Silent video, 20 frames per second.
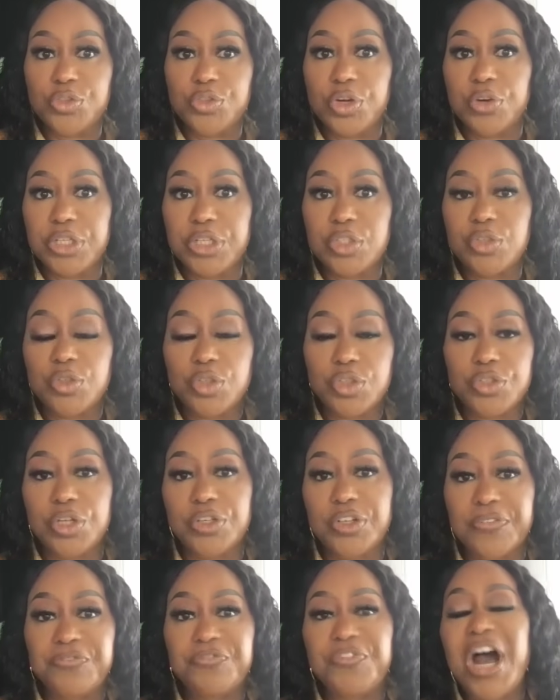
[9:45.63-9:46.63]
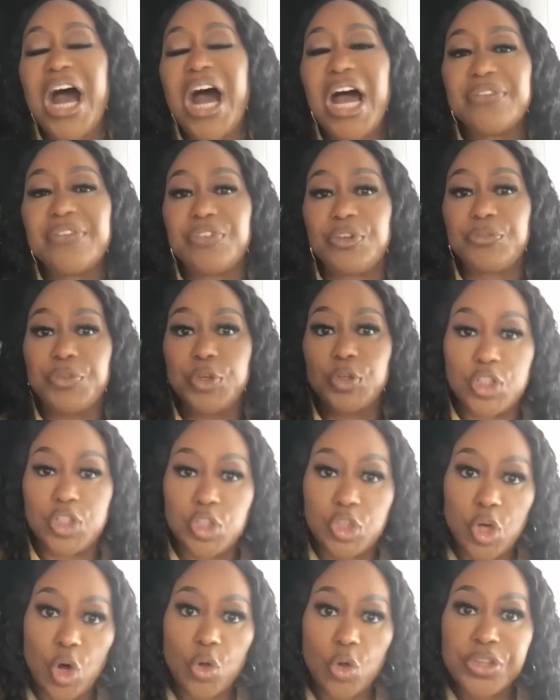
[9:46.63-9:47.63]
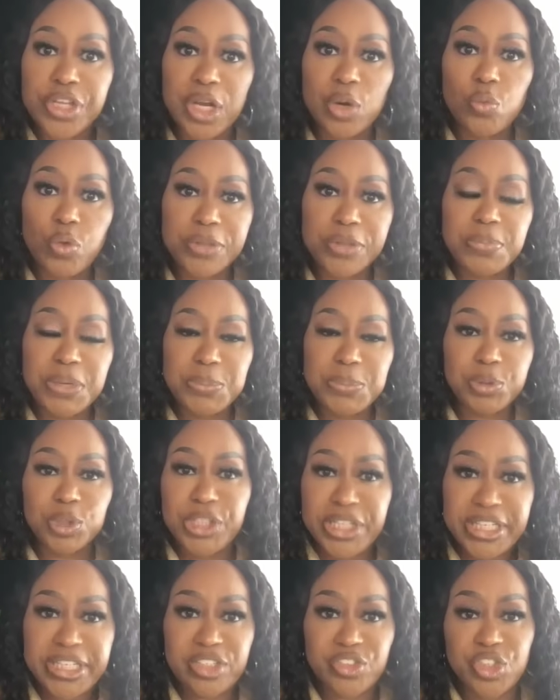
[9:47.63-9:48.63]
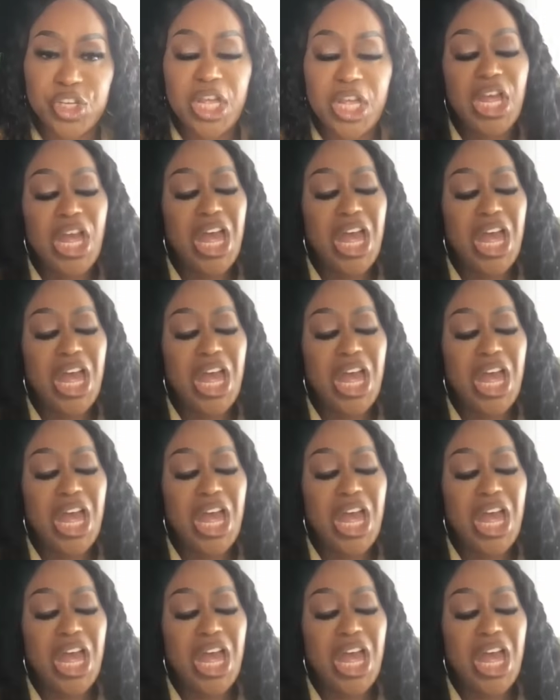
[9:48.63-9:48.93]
32 to 35, if you could go there with me, please.